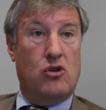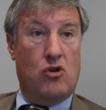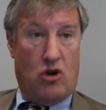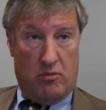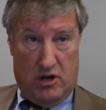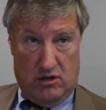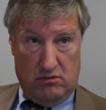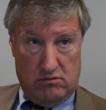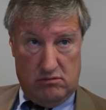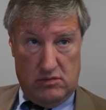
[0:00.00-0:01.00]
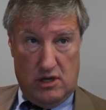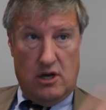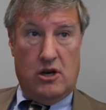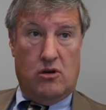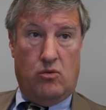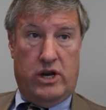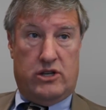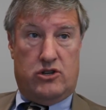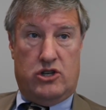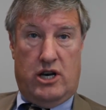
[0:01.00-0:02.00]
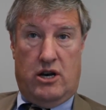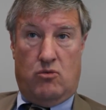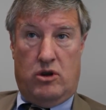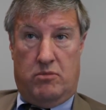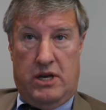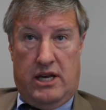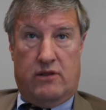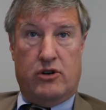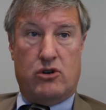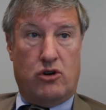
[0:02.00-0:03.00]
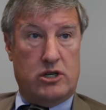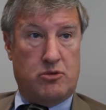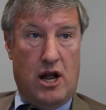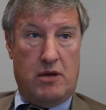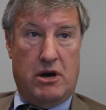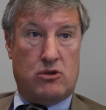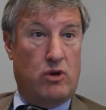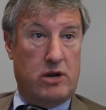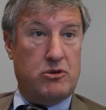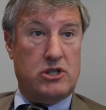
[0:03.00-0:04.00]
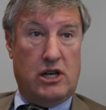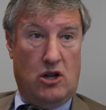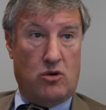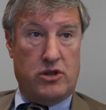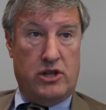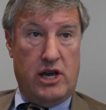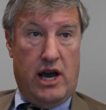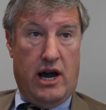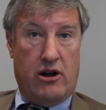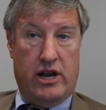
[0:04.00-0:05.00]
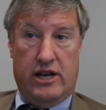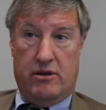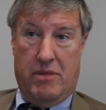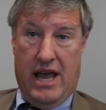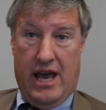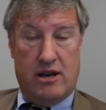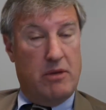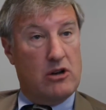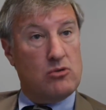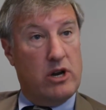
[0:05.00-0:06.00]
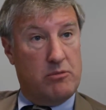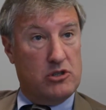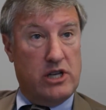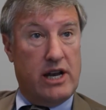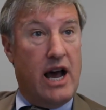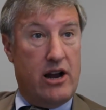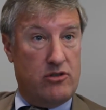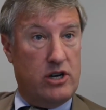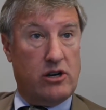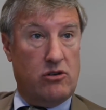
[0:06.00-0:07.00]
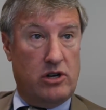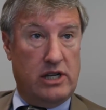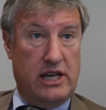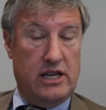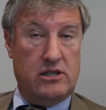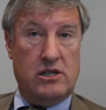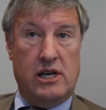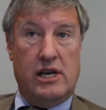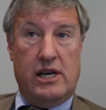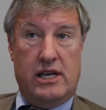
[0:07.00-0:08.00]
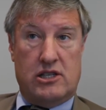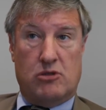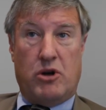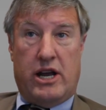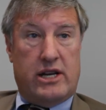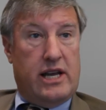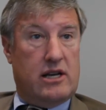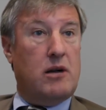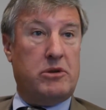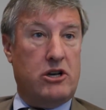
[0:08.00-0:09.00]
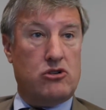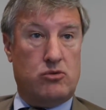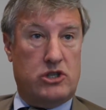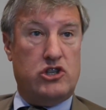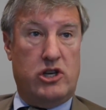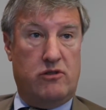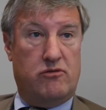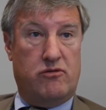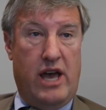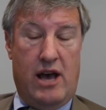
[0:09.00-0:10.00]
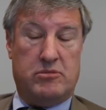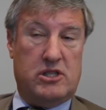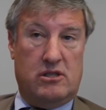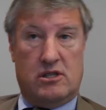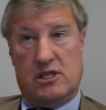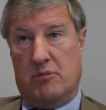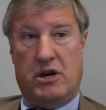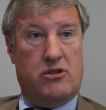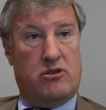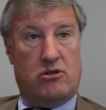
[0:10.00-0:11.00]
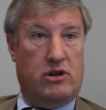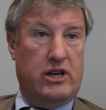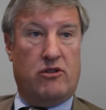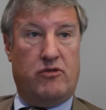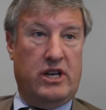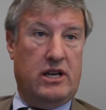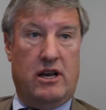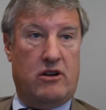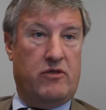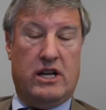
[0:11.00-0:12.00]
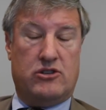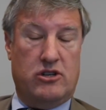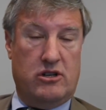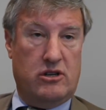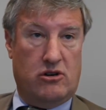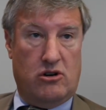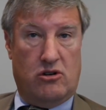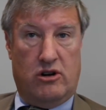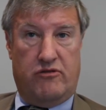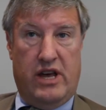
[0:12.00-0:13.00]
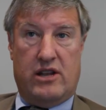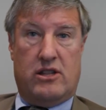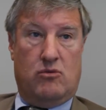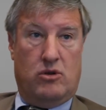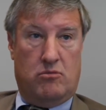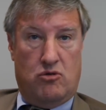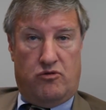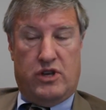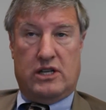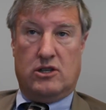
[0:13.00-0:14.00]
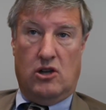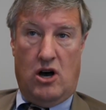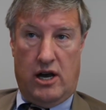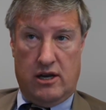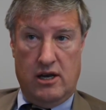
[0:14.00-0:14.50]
normal, which would be inventories probably about 20% lower than they are and demand about 20% higher than it currently is still probably going to take a couple years to achieve, absent some other intervention or event that would move things along.